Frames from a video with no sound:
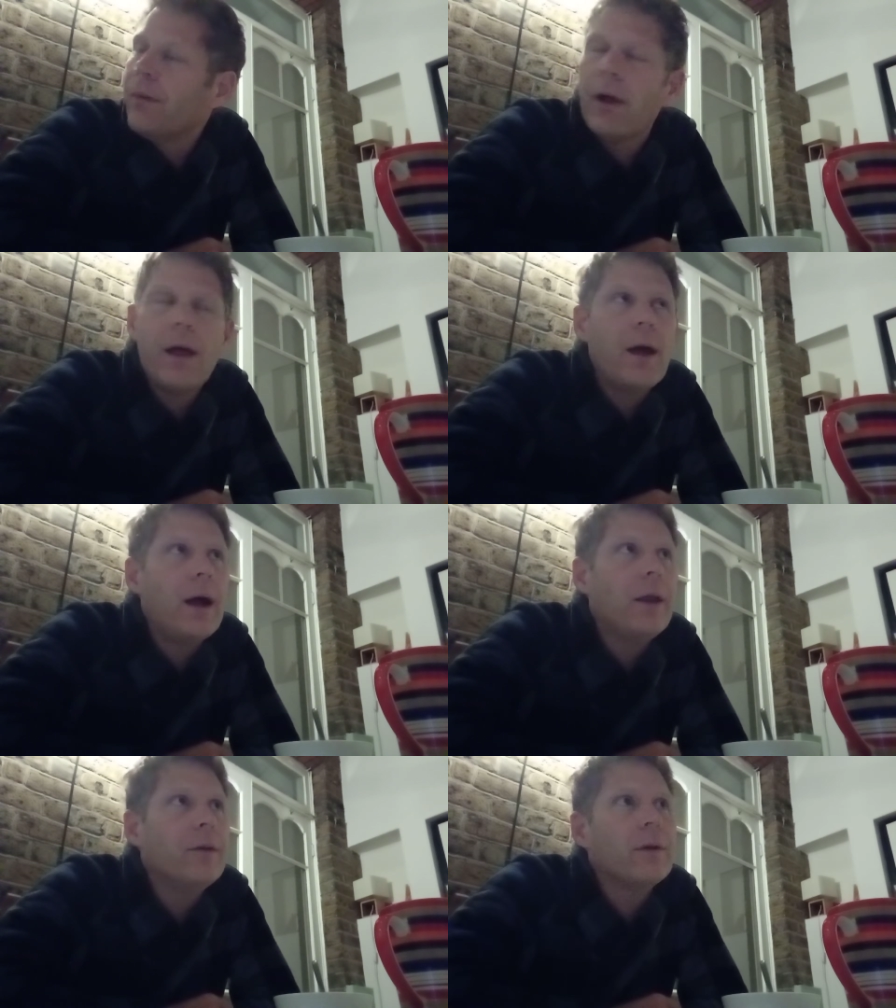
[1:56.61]

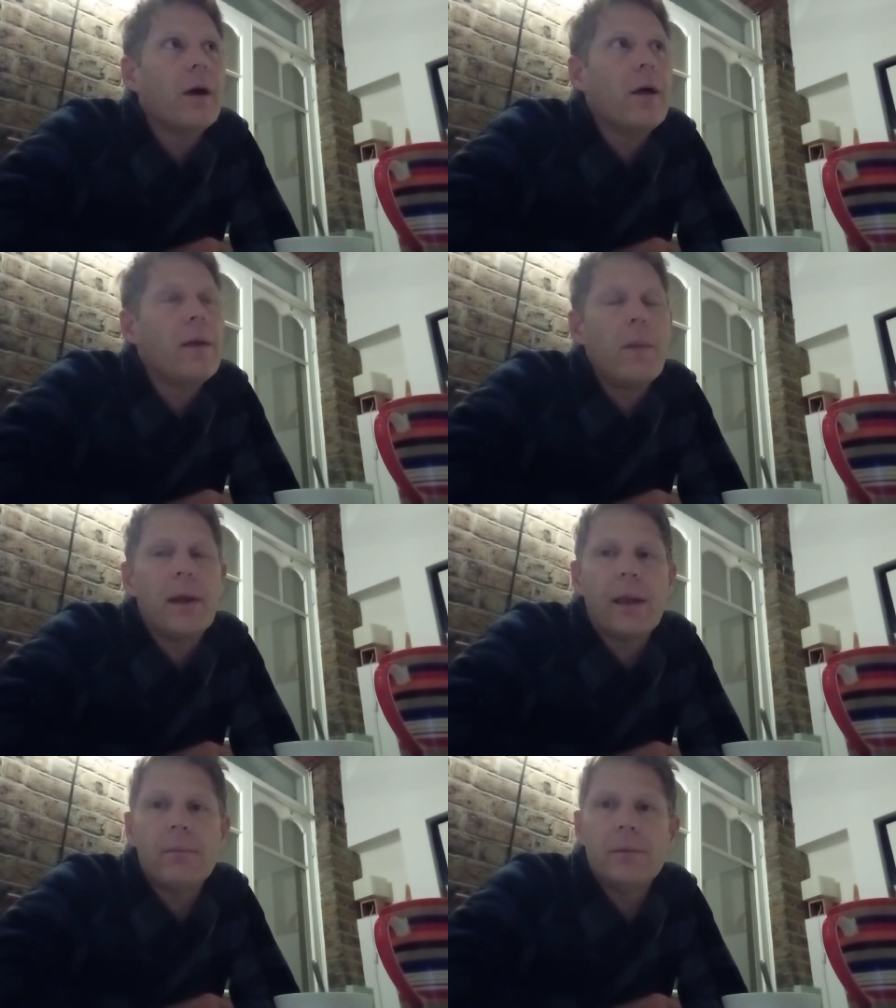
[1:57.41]
and uh, then we
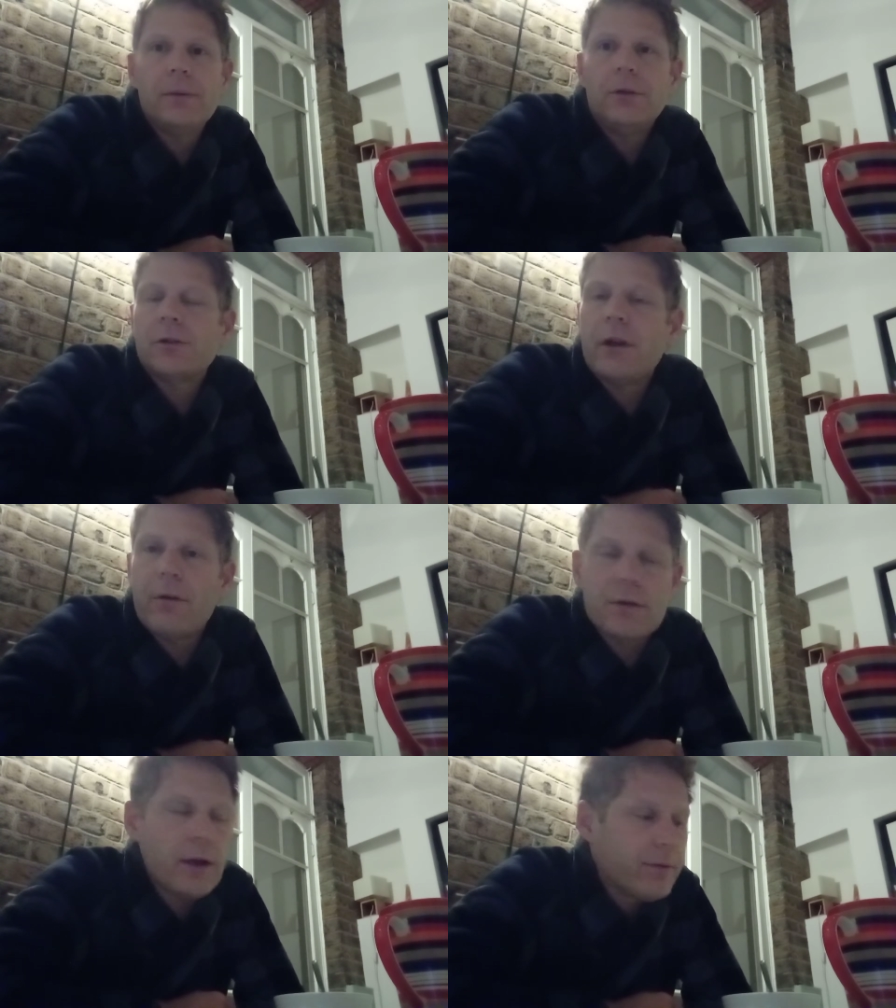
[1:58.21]
got slower
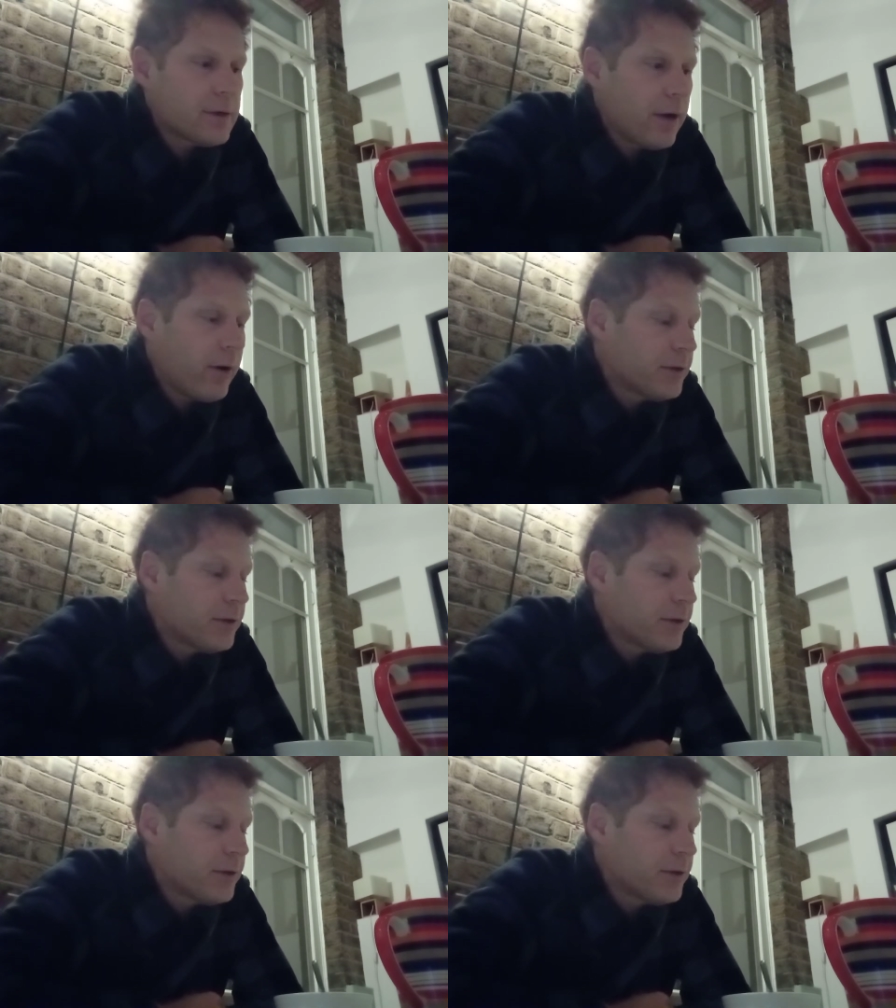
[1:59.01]
and slower and slower.